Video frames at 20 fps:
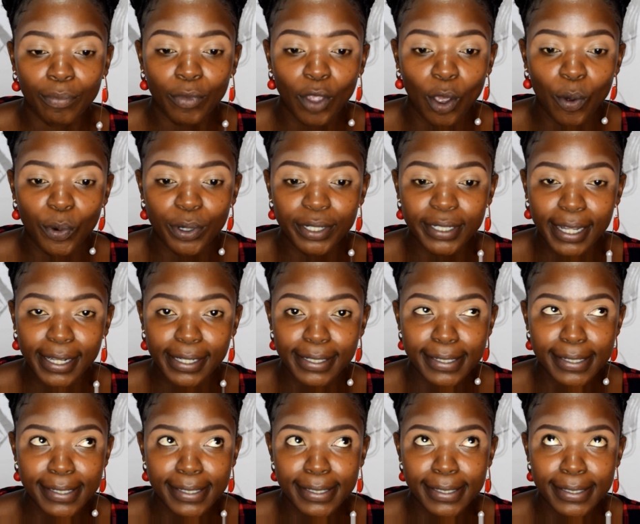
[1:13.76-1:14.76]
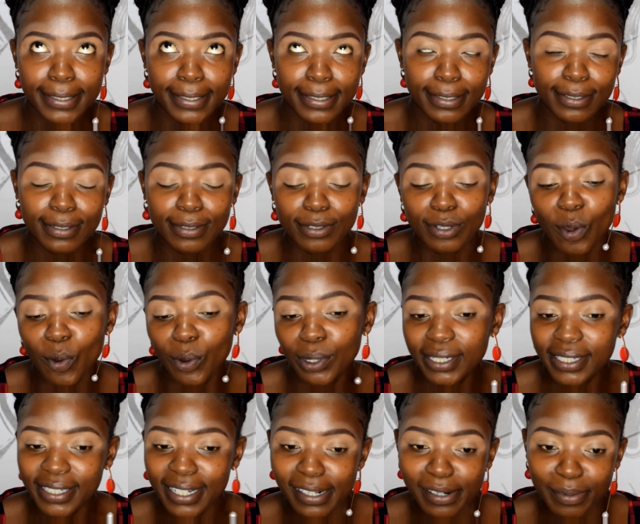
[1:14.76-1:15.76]
what else, just gold
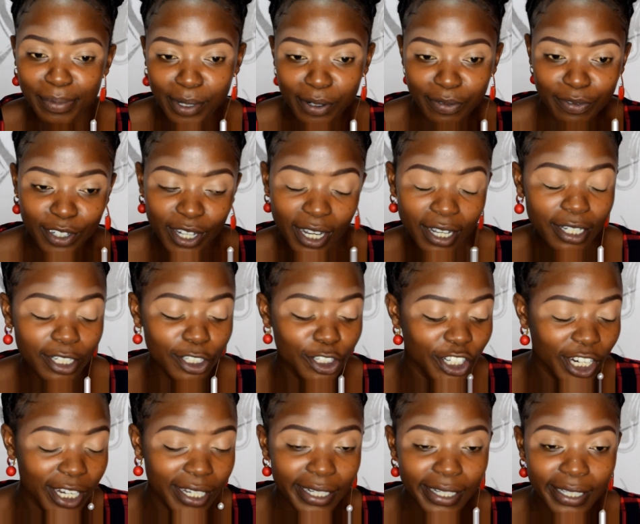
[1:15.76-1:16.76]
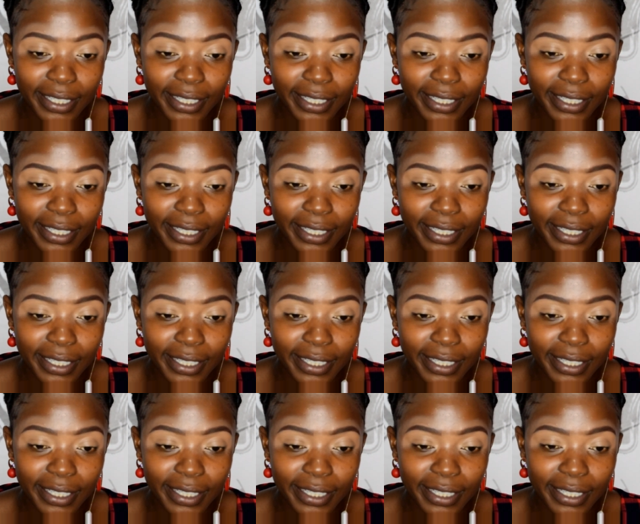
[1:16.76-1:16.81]
and a little bit of dark shade.